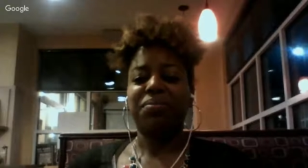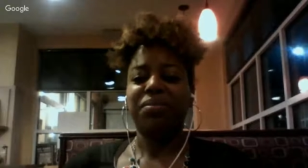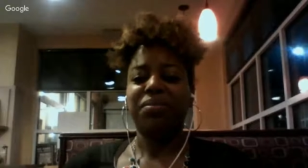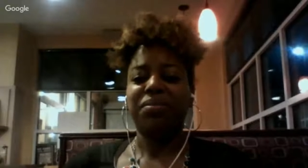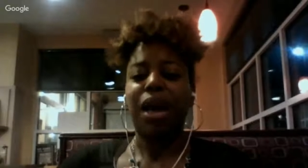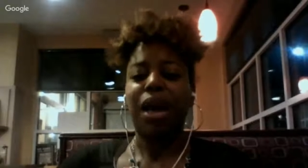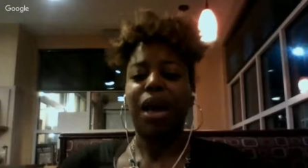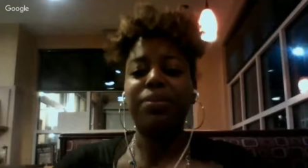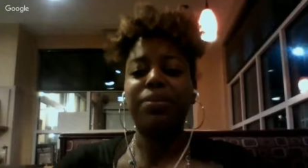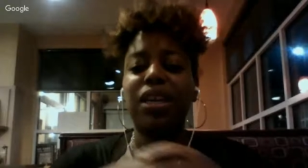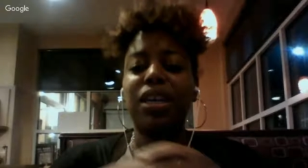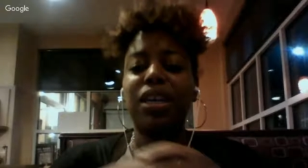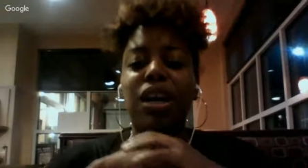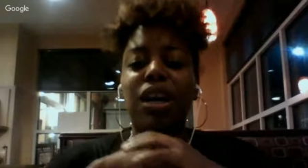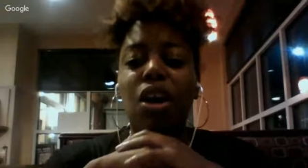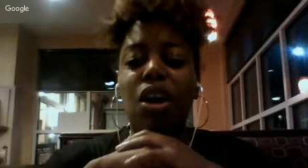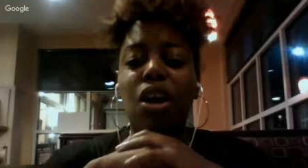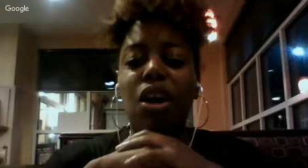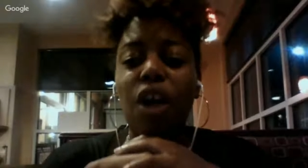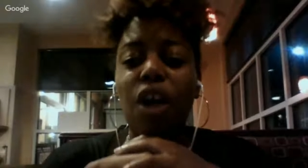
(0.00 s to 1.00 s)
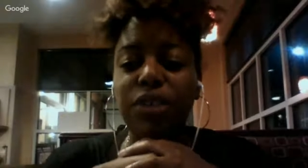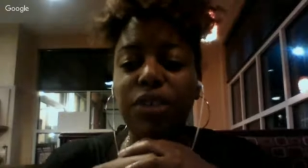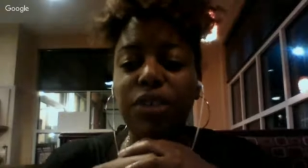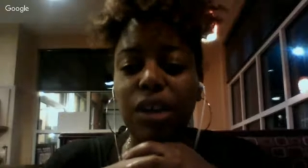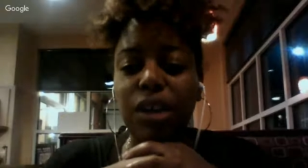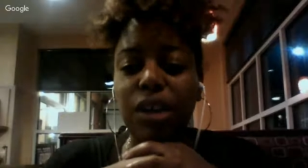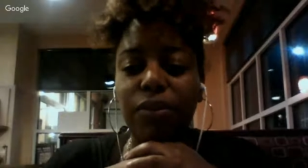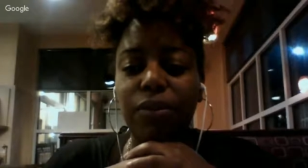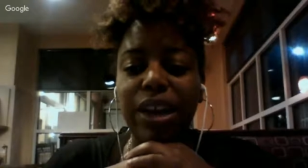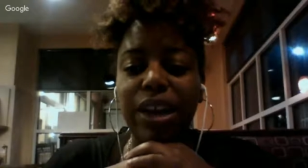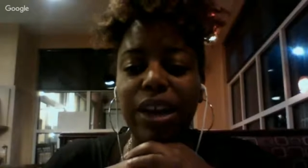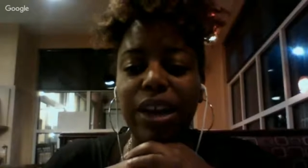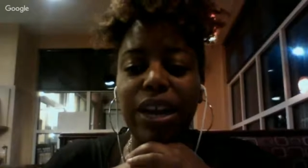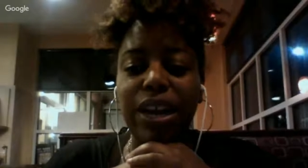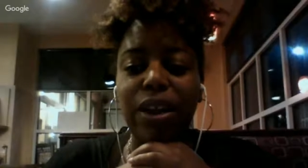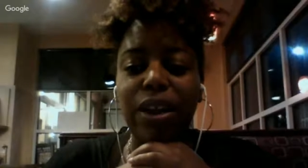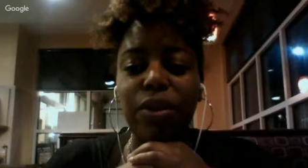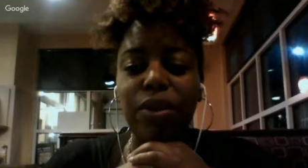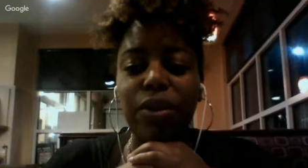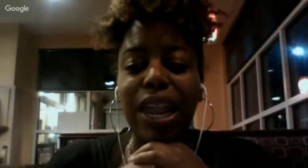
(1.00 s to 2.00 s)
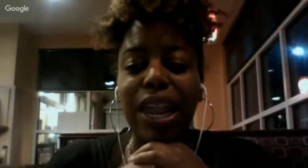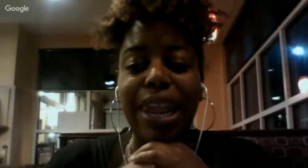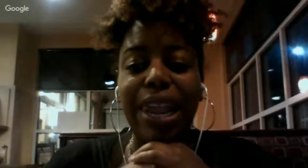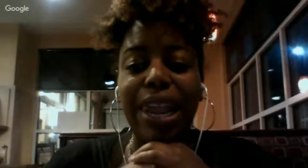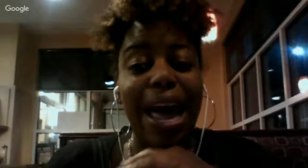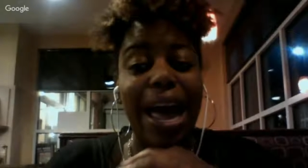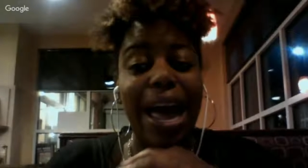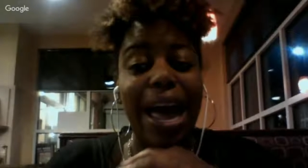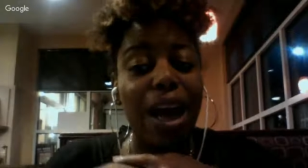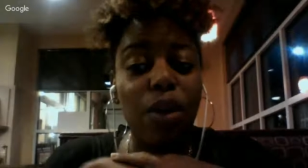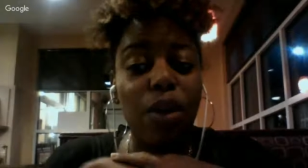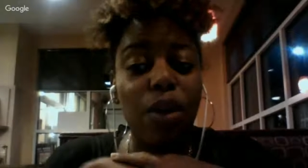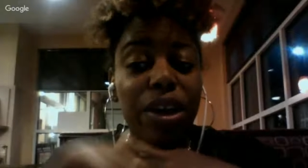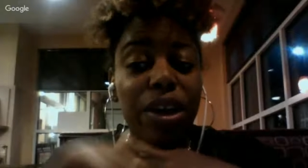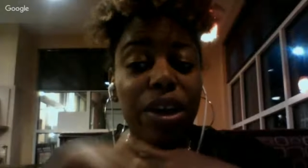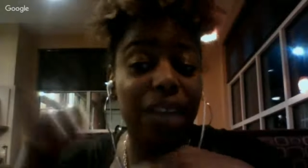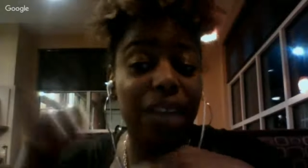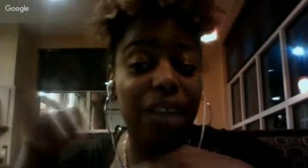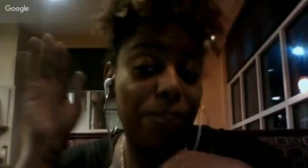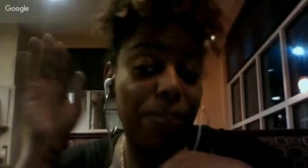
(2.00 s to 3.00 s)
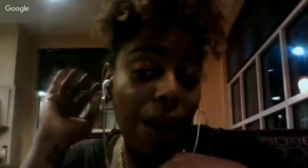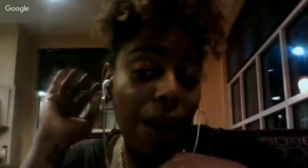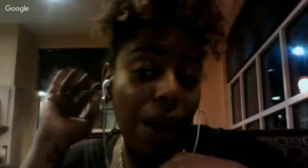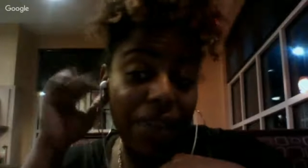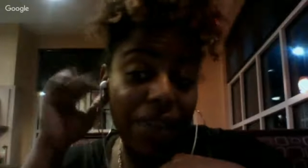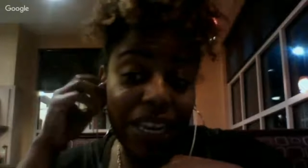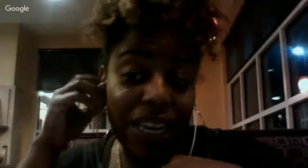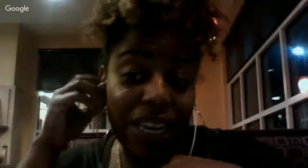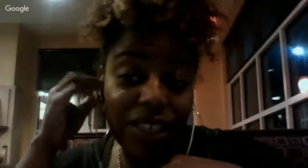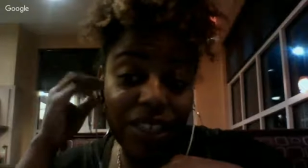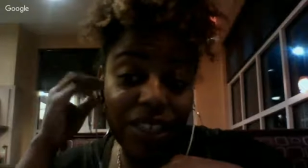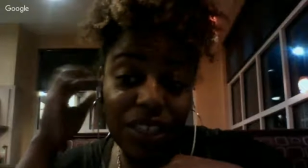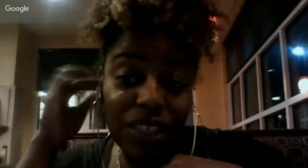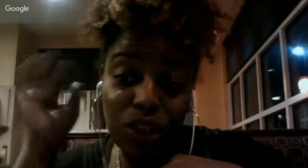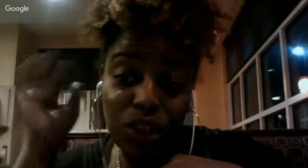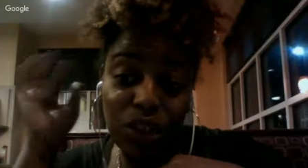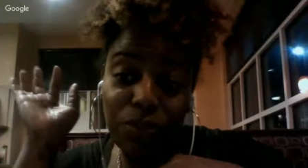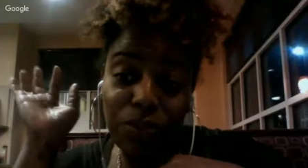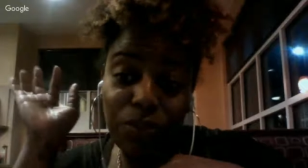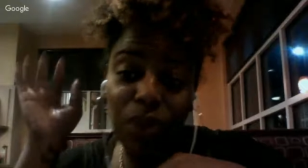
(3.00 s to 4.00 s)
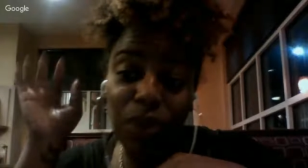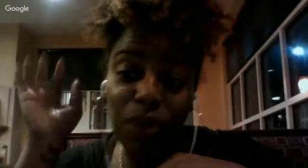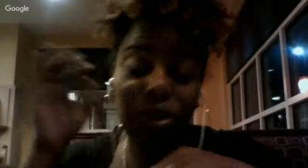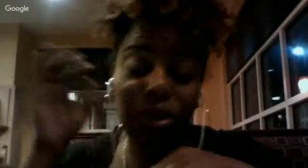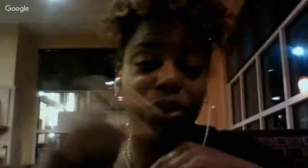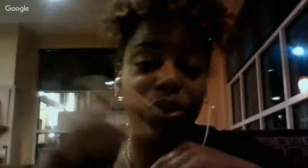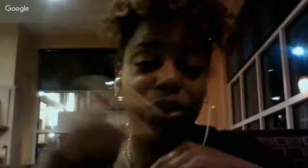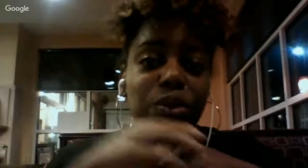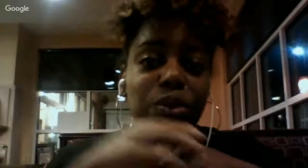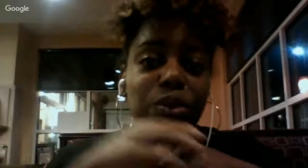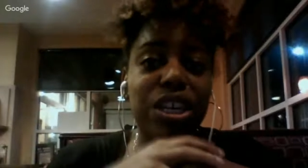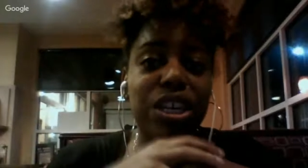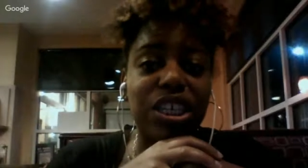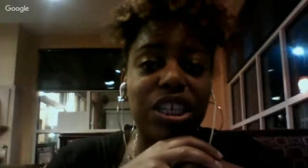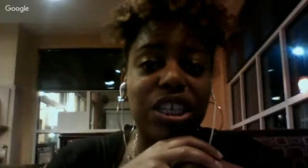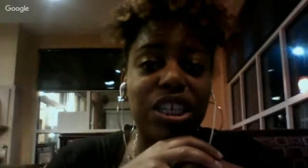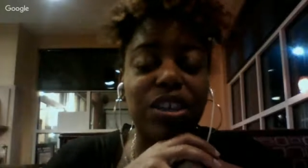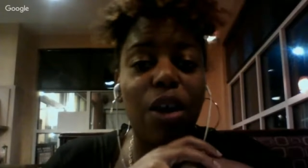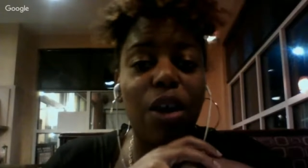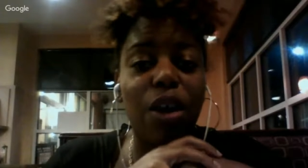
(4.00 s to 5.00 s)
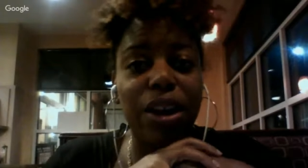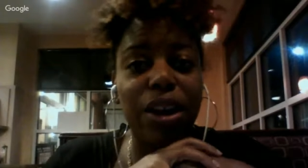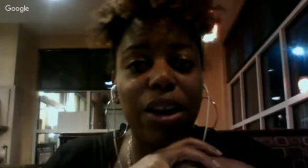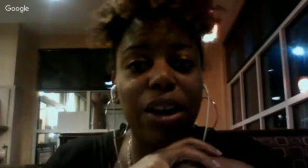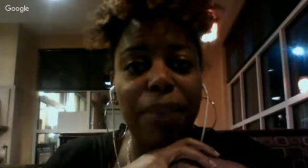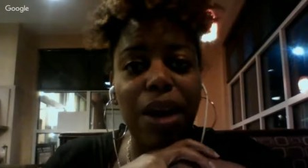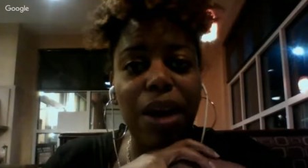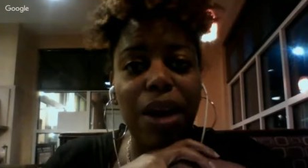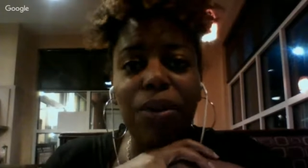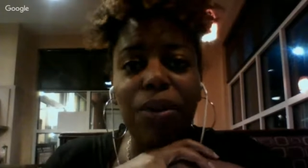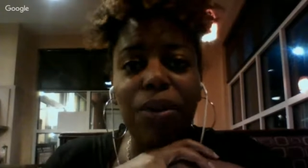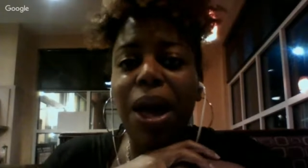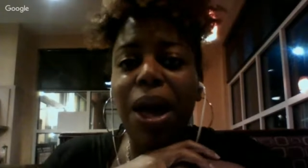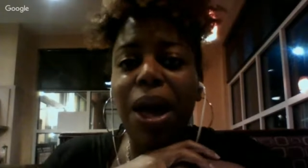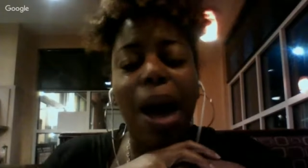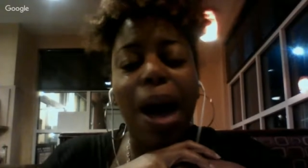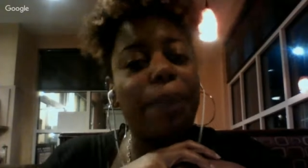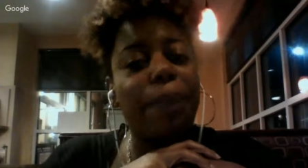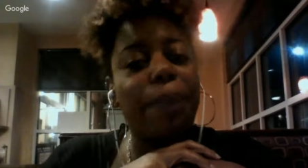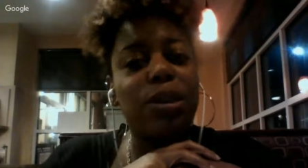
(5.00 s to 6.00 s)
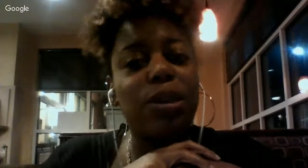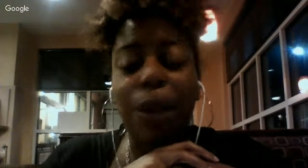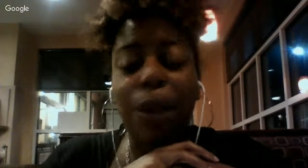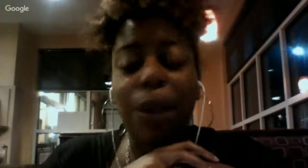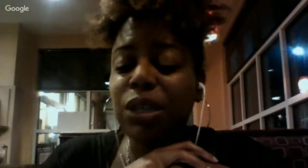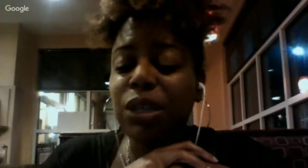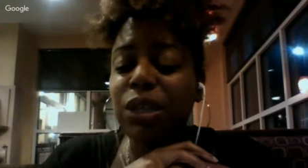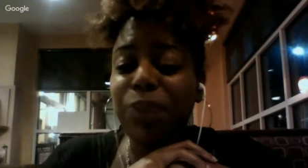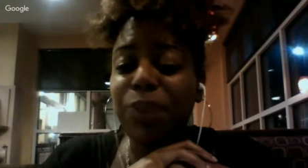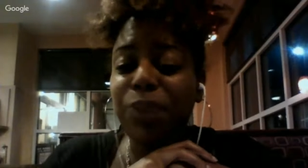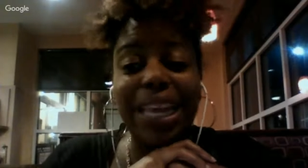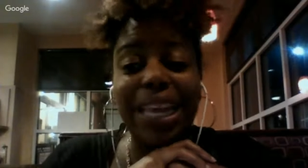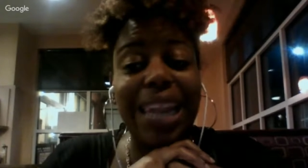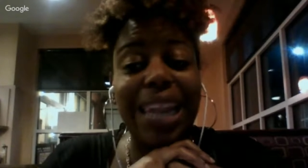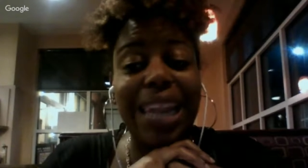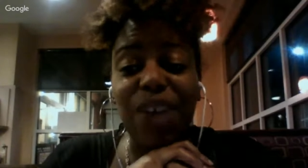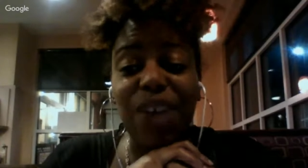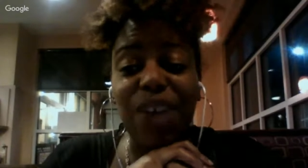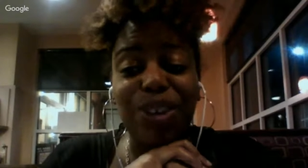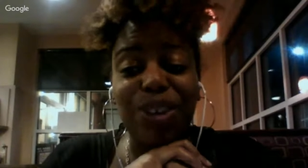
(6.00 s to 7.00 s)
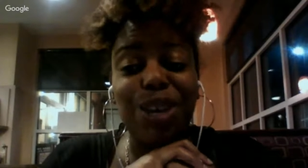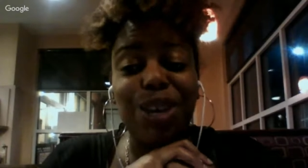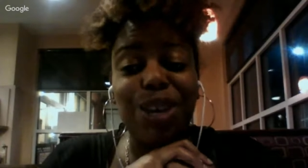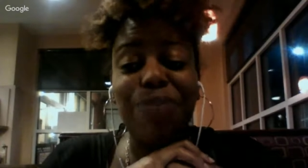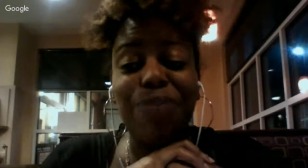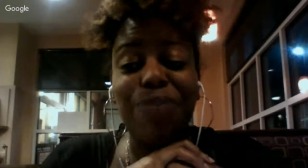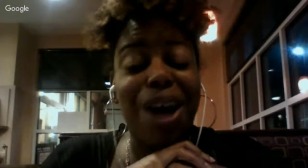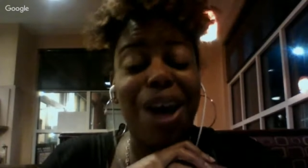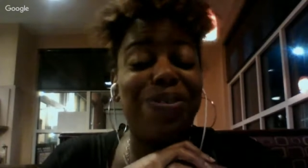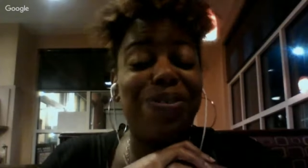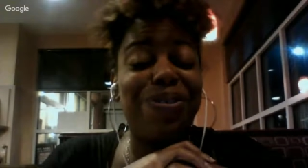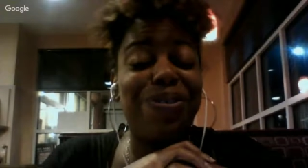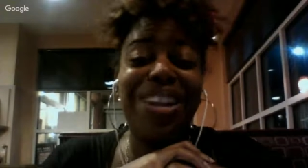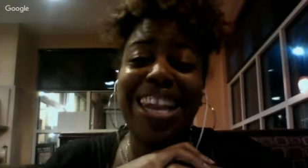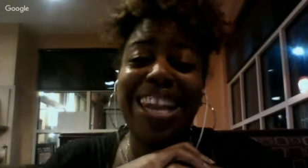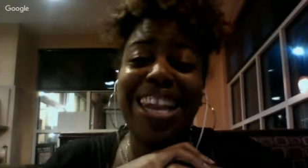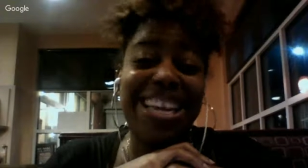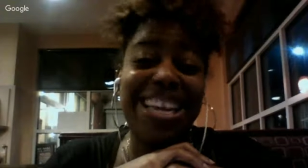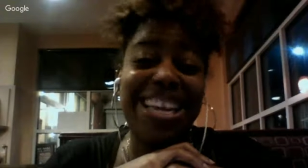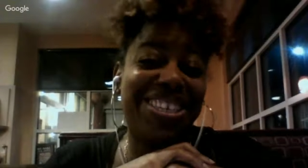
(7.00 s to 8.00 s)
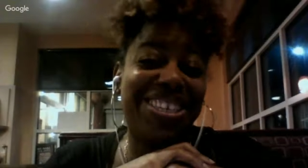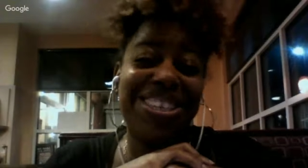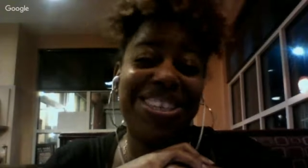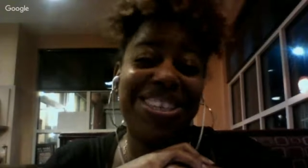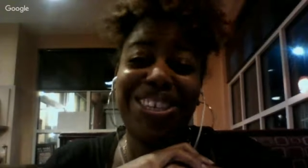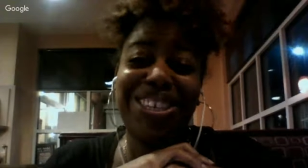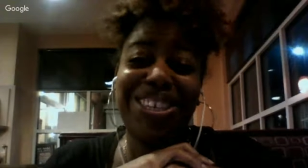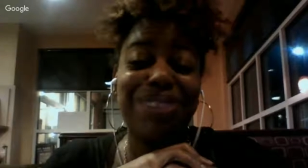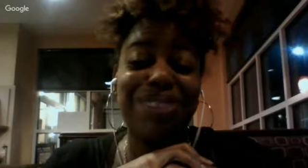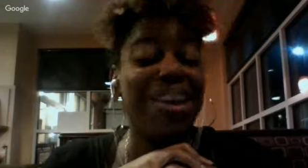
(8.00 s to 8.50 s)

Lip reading: I'm sitting in a coffee shop right now, loud. They probably listening to me, wondering what is she talking about. I'm speaking life into my relationship,